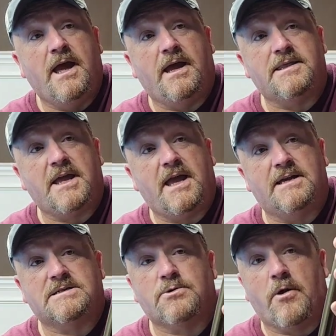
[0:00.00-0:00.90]
It
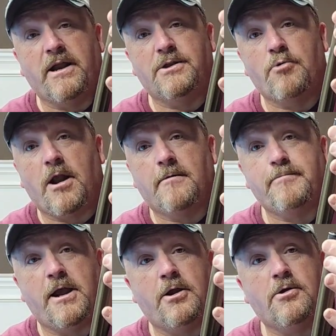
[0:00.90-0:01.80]
is threaded right up
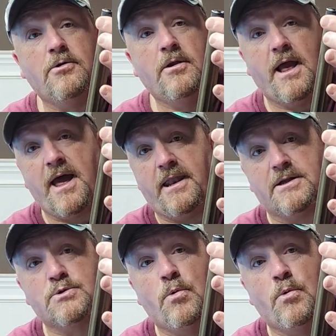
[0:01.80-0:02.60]
here at a